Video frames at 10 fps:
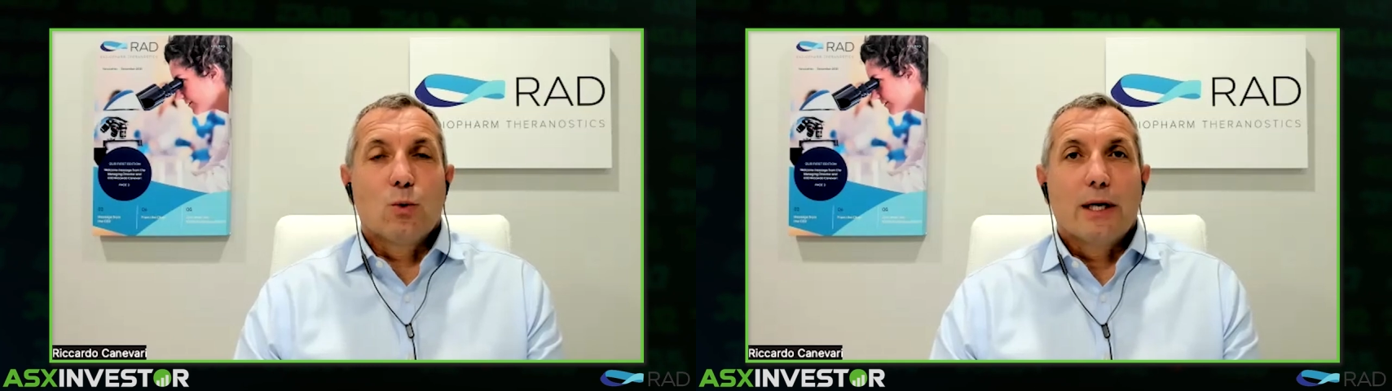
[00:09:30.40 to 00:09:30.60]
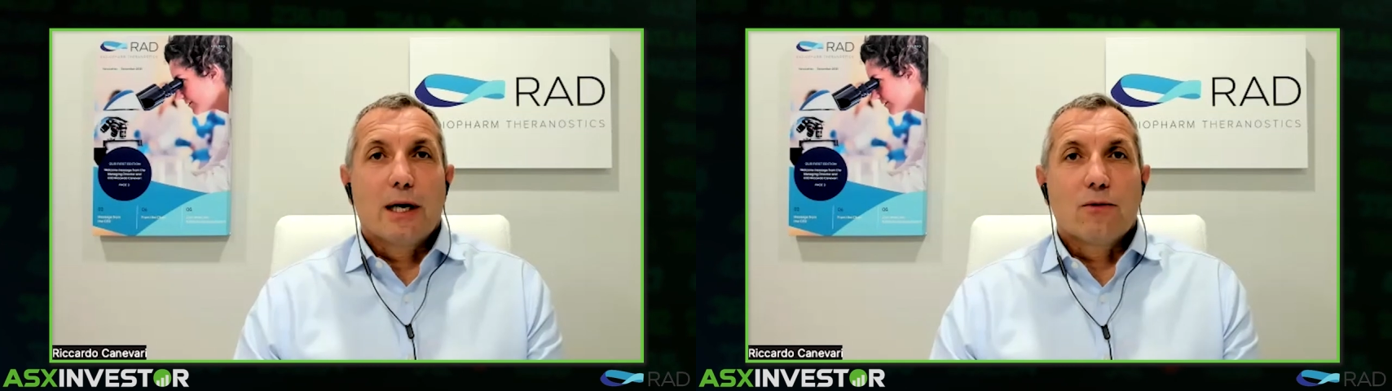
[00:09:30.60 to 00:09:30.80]

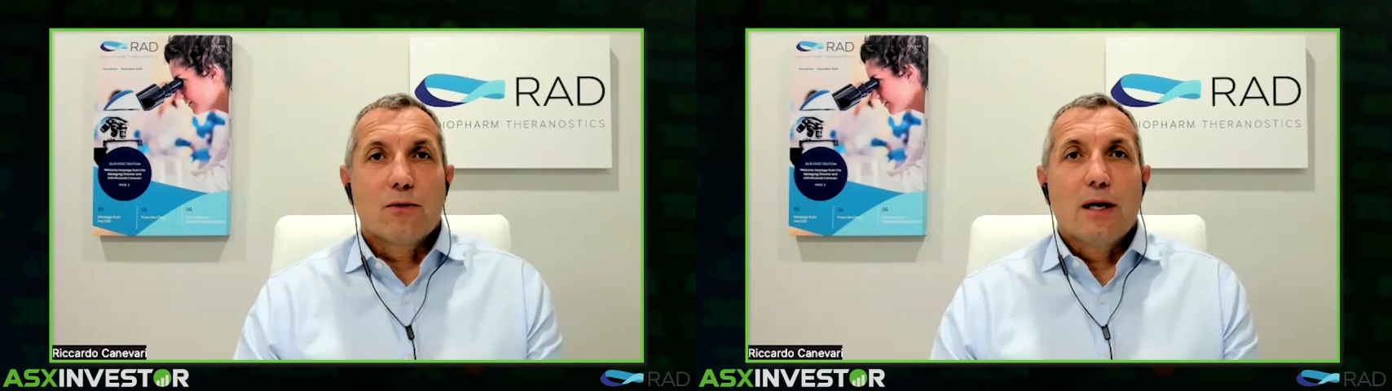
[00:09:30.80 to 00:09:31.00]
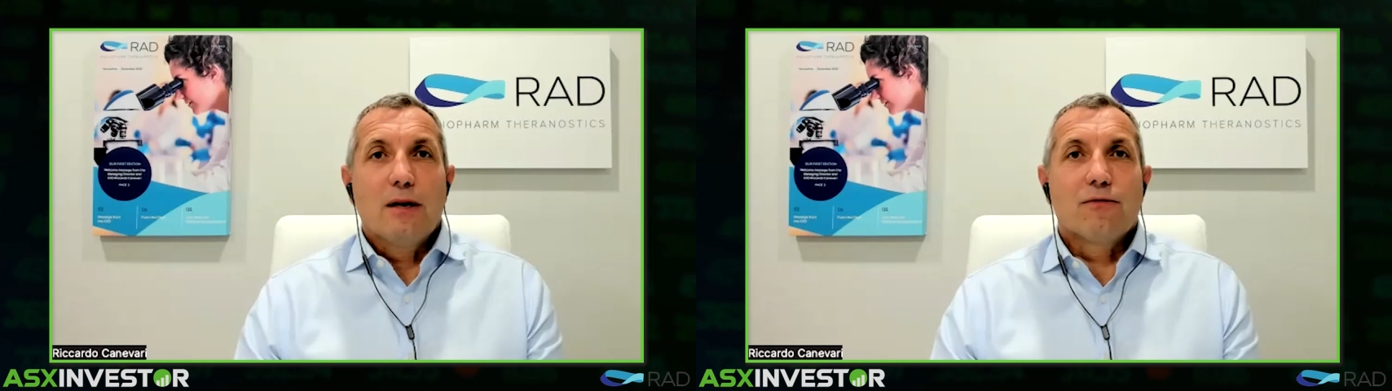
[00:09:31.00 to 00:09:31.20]
Speaker 1: we can
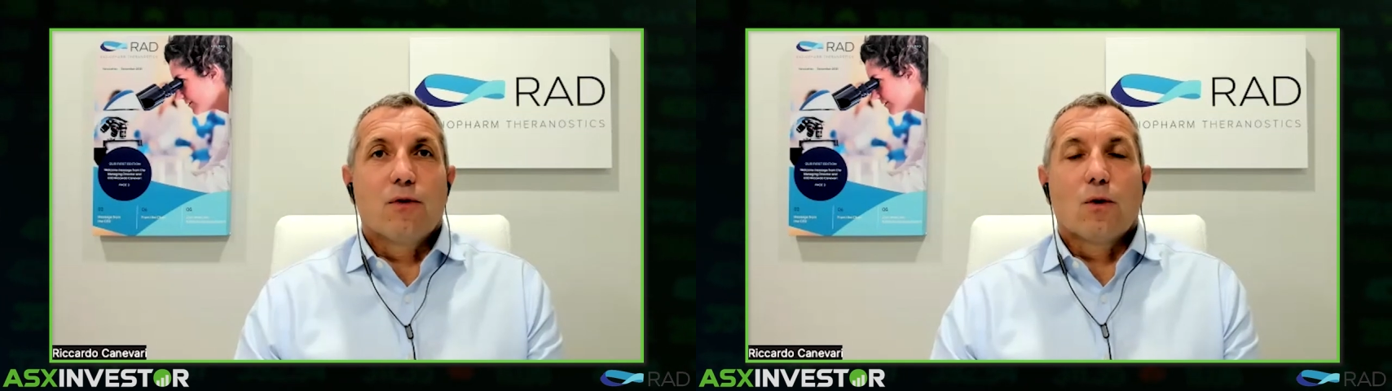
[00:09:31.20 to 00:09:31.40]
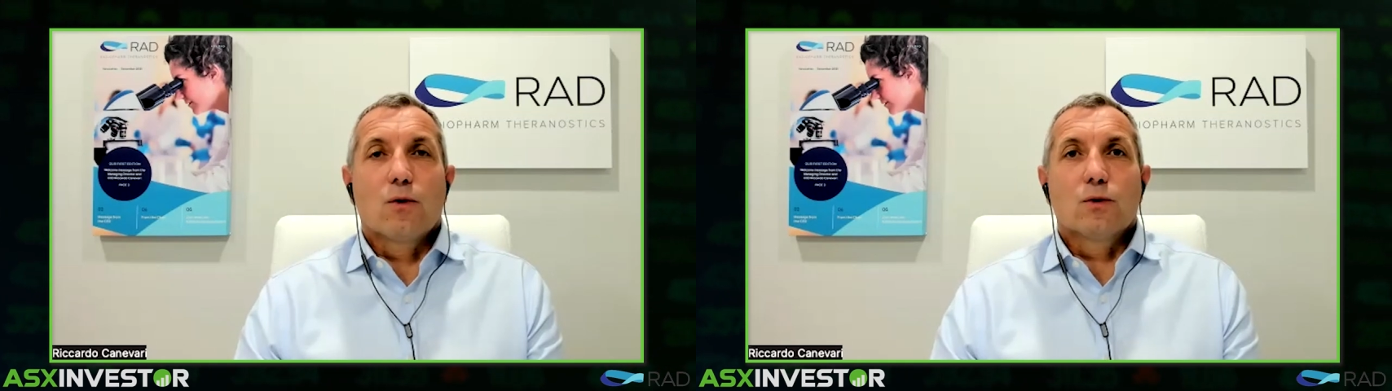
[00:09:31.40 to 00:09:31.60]
really
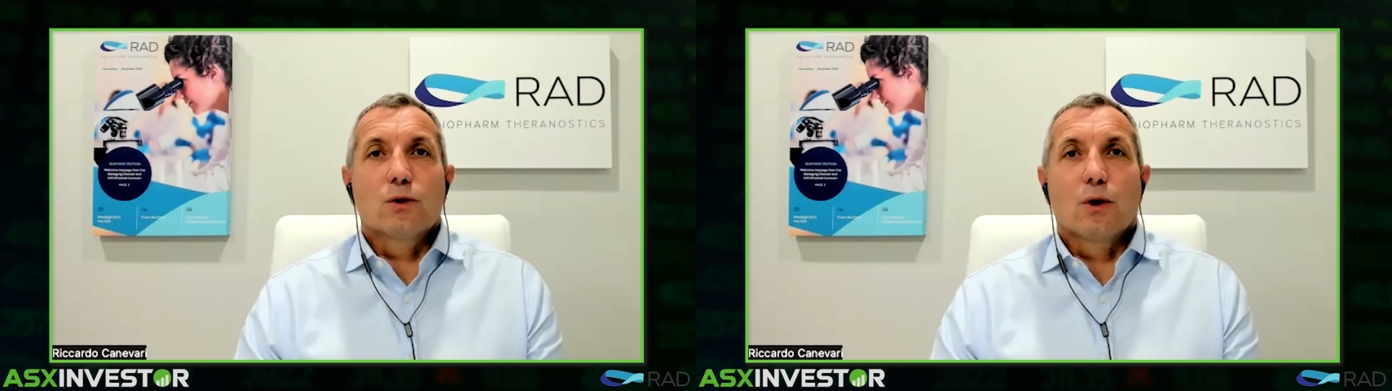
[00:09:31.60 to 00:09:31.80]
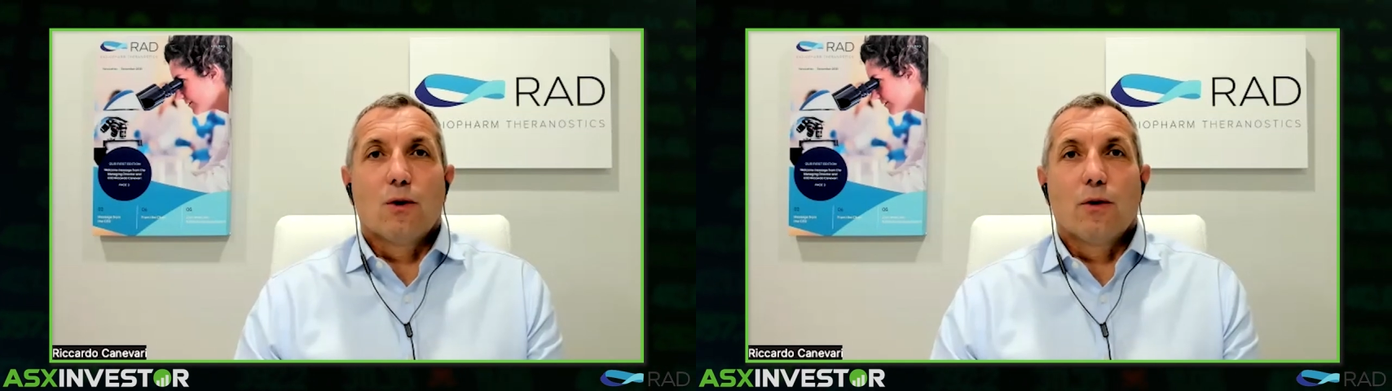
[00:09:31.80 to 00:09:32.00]
focus
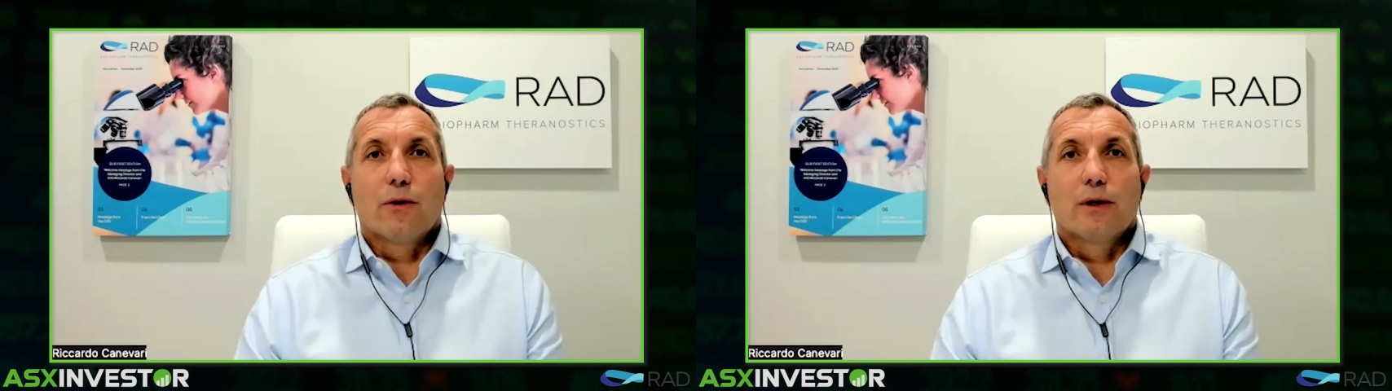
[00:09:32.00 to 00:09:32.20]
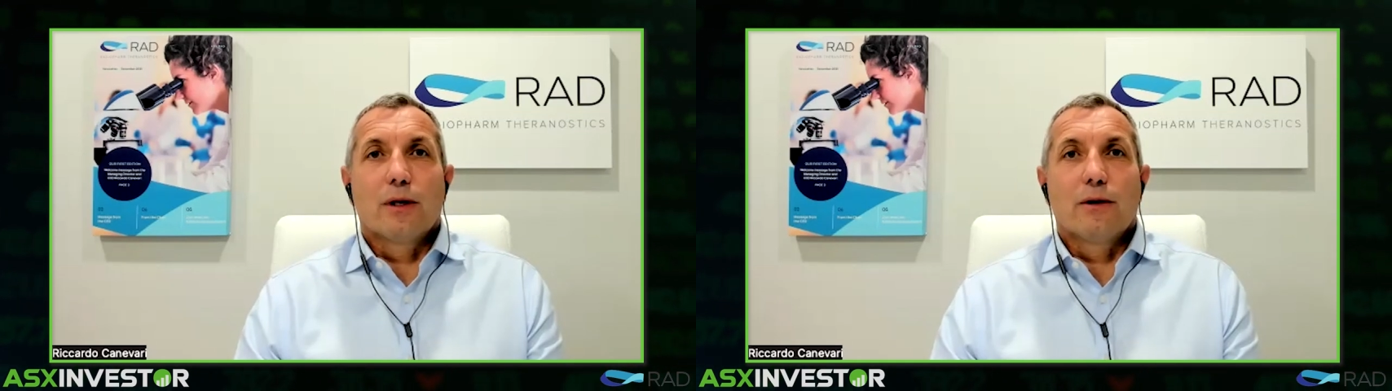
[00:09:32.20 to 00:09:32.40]

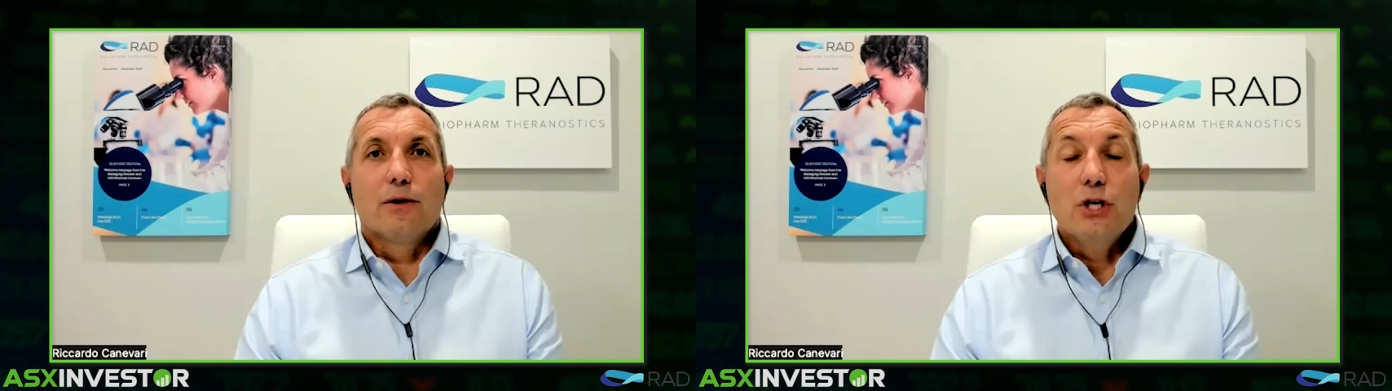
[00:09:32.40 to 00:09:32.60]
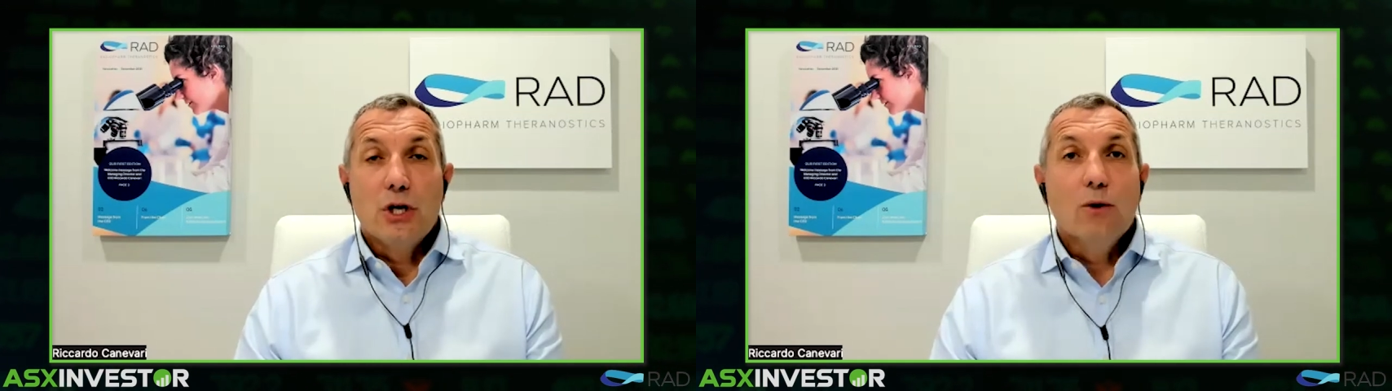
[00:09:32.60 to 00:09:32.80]
on
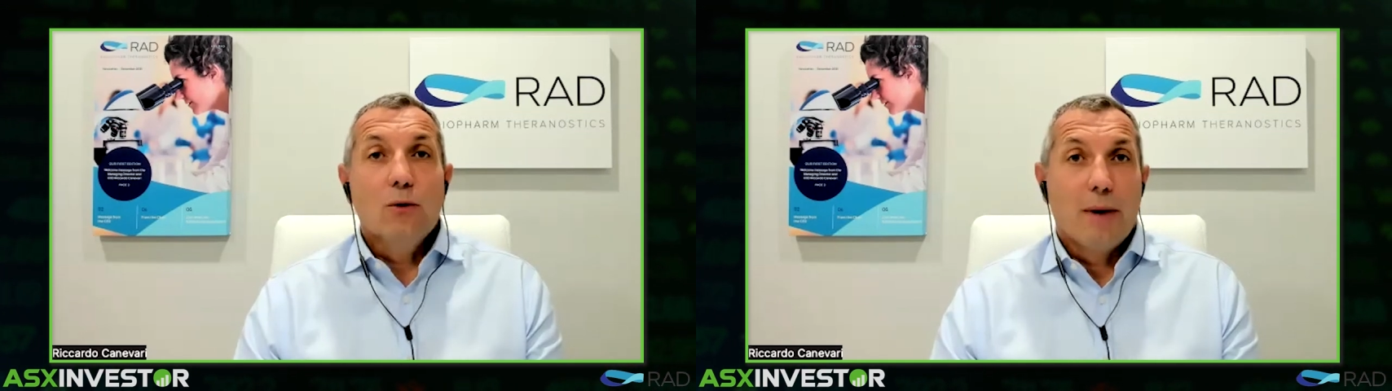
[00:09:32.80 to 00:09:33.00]
new